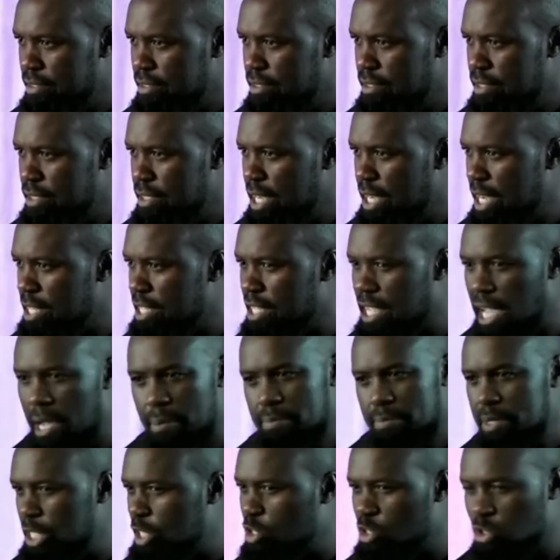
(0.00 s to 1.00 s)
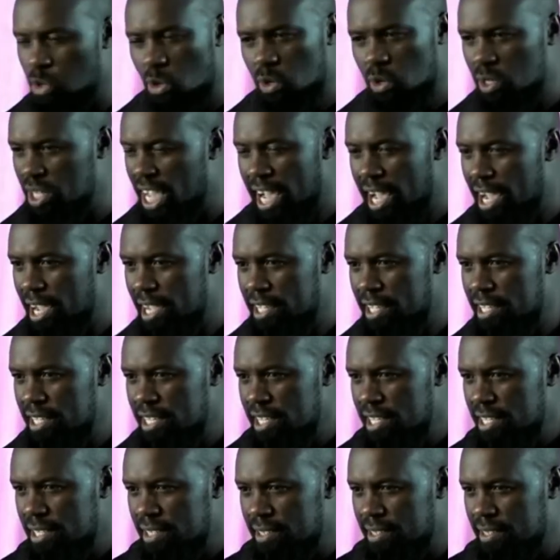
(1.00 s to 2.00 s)
And Gabriel told her,
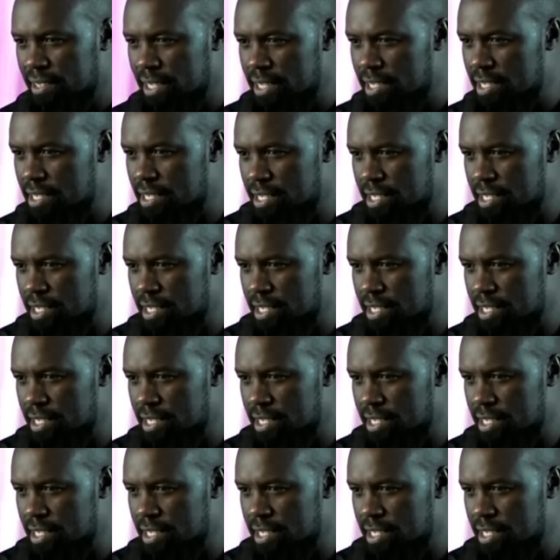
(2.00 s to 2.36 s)
this